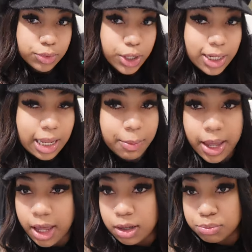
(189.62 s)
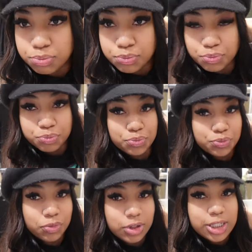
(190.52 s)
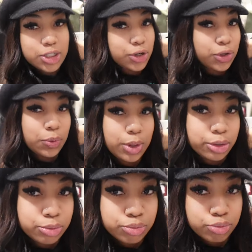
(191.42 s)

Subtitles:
Y'all like my hat? It's turning you on.